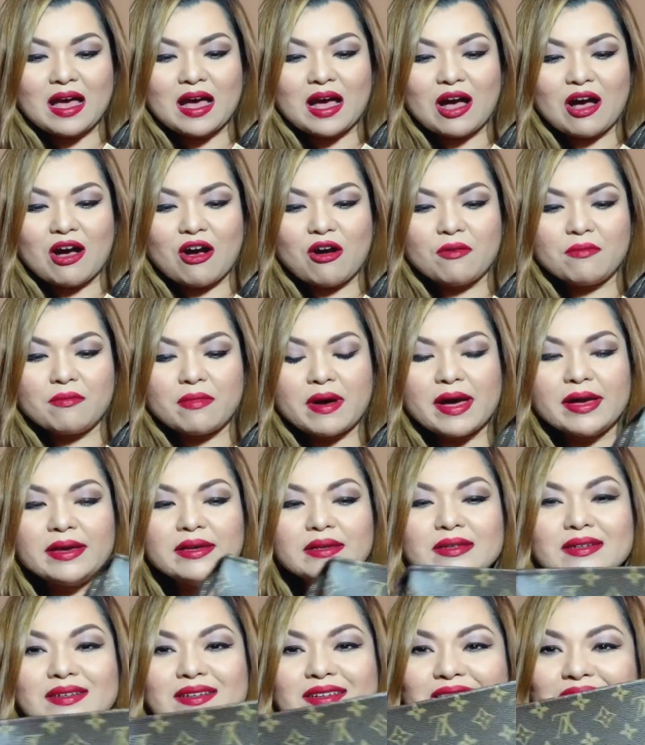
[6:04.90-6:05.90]
oh my
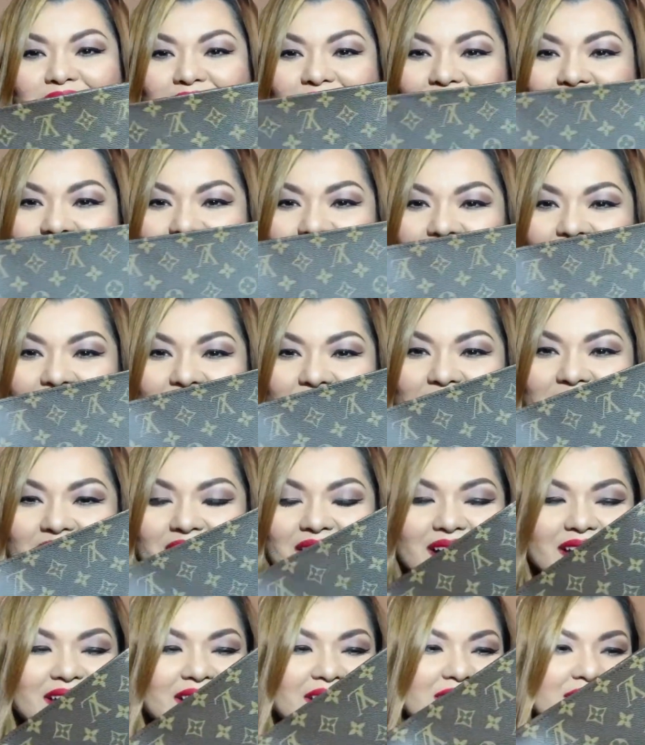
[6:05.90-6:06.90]

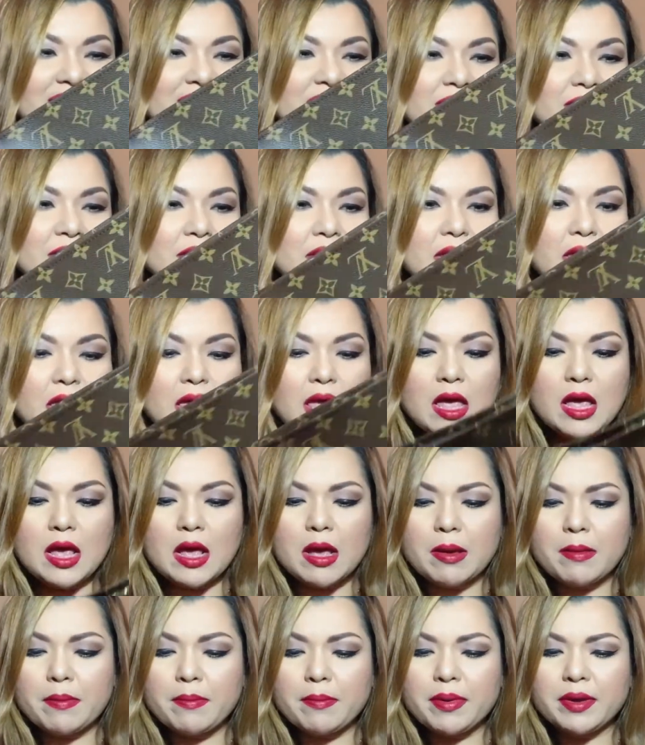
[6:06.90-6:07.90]
god,
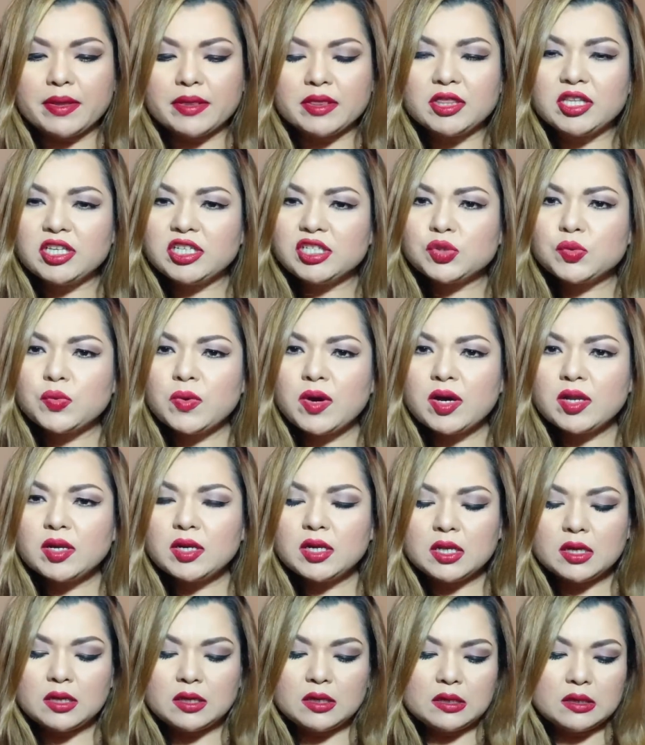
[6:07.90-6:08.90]
but this
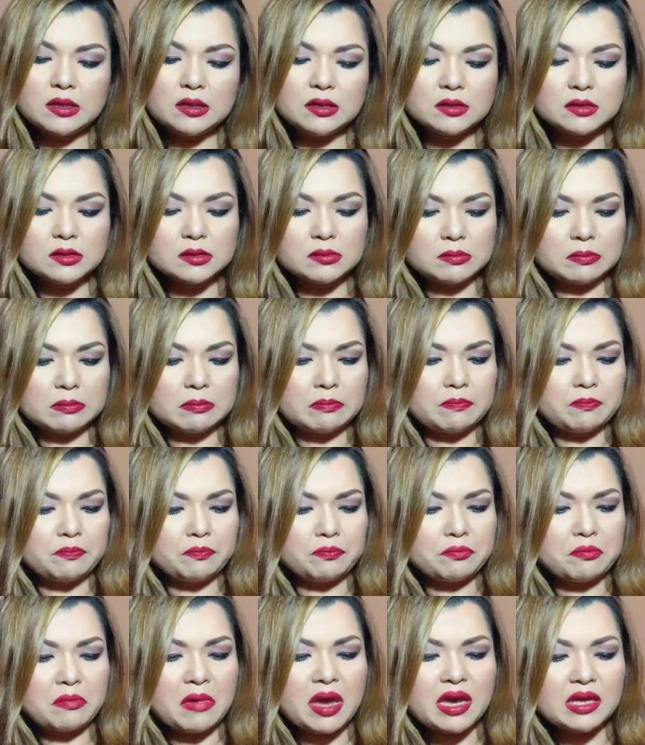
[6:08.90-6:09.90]
one is
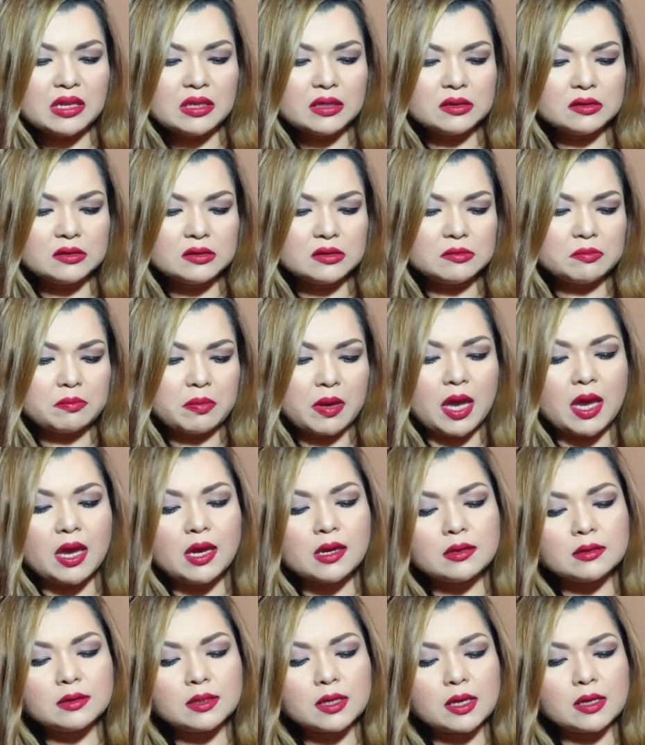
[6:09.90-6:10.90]
made in
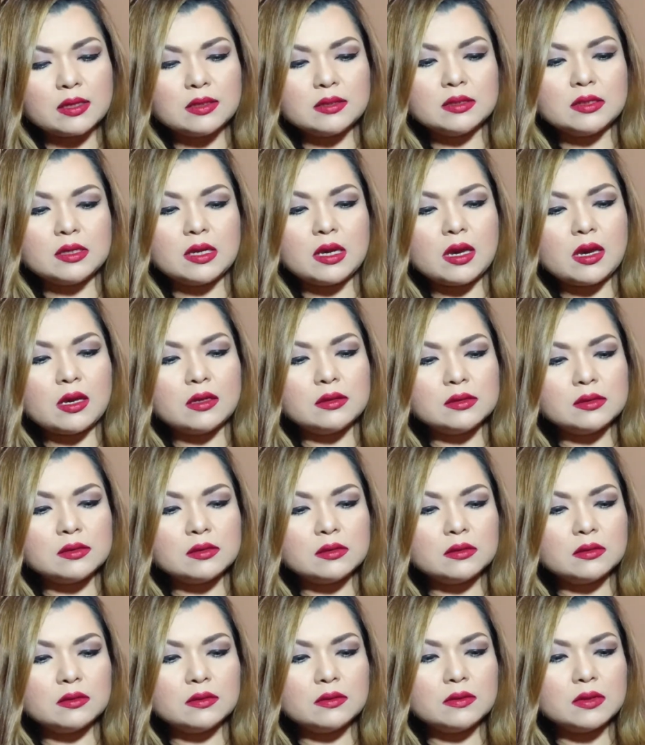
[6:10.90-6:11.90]
Spain, they says.
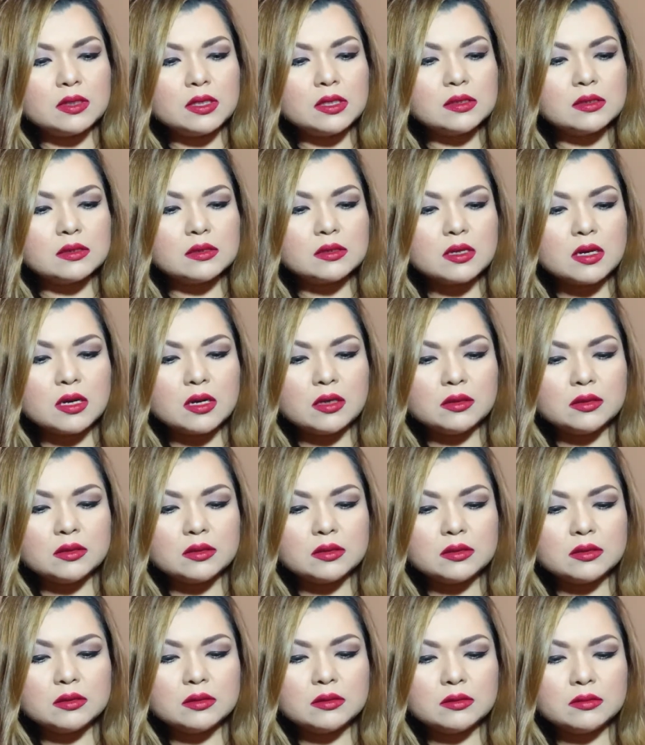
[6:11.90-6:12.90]
It's not
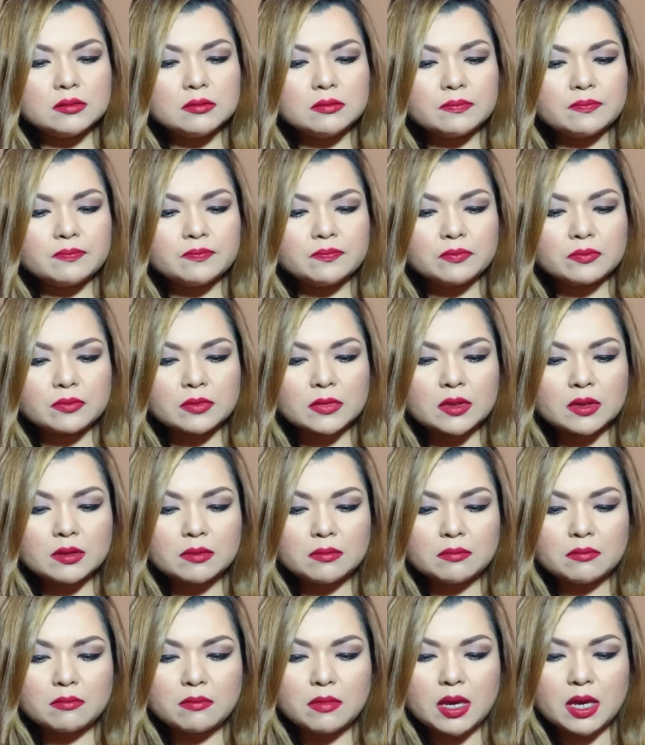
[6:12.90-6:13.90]

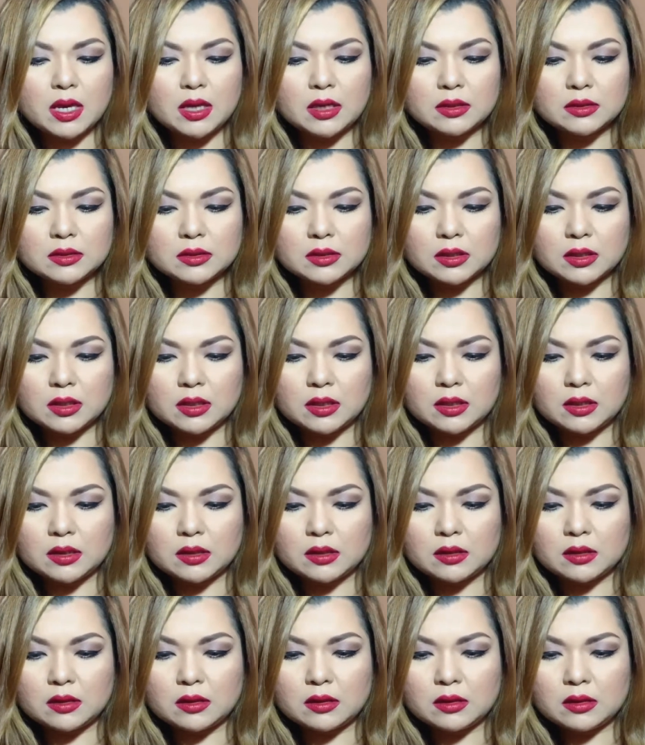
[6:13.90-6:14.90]
made
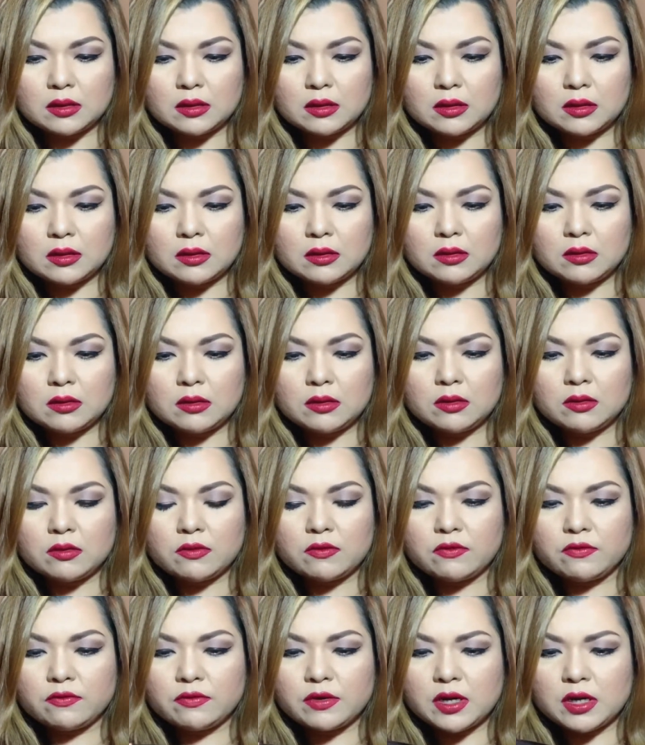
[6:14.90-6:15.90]
in
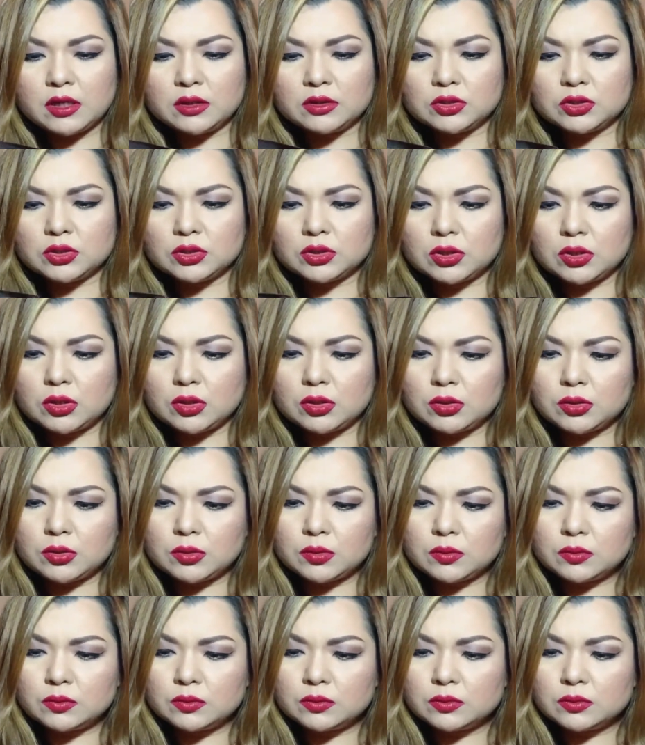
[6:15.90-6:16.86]
French. Oh,